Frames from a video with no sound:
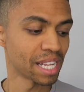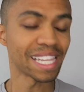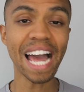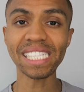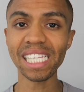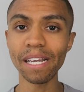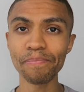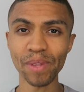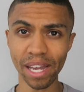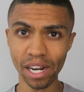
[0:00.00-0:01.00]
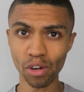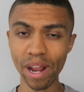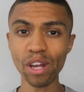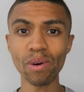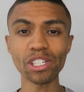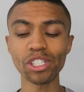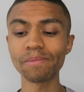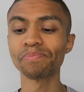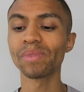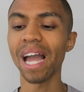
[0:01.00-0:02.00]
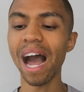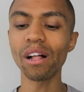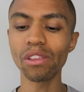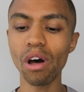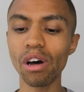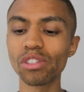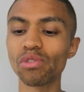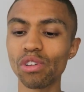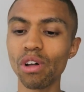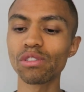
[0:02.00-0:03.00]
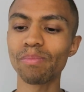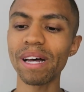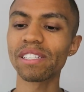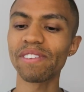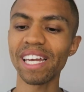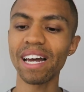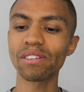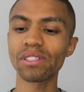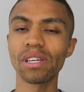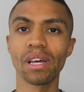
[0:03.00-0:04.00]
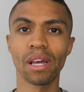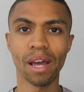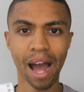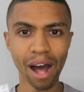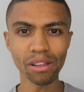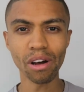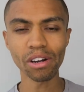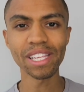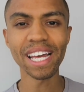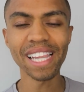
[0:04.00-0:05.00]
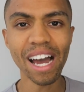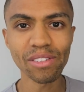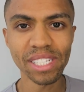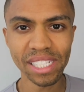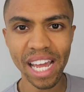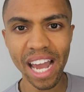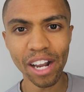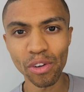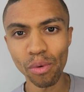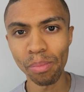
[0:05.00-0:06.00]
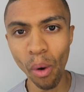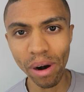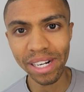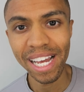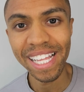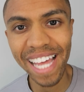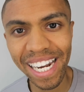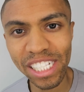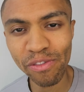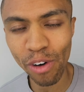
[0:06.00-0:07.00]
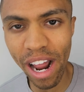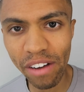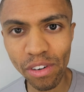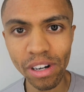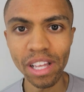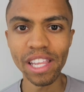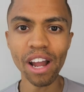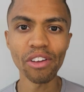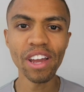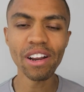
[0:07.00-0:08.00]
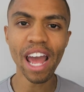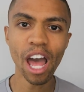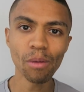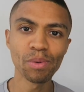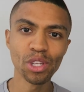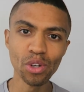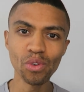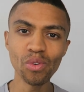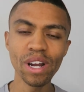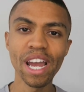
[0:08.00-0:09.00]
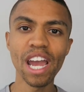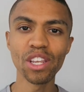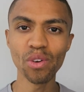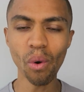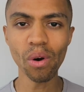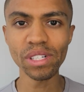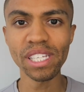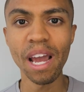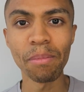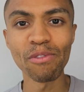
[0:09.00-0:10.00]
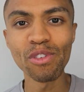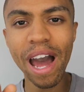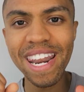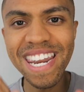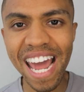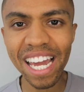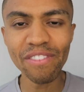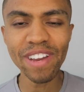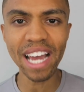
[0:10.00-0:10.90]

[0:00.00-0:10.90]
Lastly, I got a great question. How long do closed positive accounts how long are they allowed to stay on your report? That is forever. They are there to help you and yours. But if you got negative,